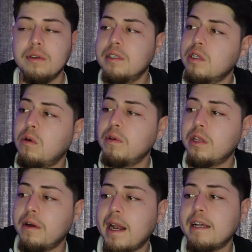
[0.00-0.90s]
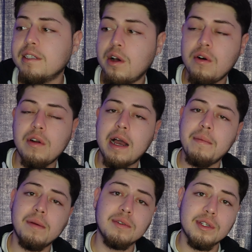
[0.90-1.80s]
So with Dura Last Gold, I'm
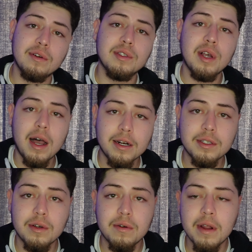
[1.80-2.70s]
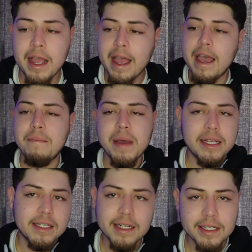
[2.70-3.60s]
able to go to AutoZone and
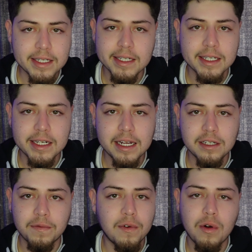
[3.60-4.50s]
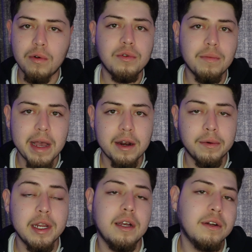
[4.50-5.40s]
basically just exchange it for a whole new
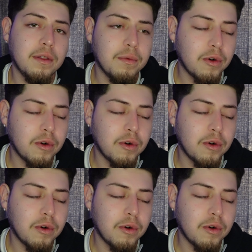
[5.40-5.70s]
battery under the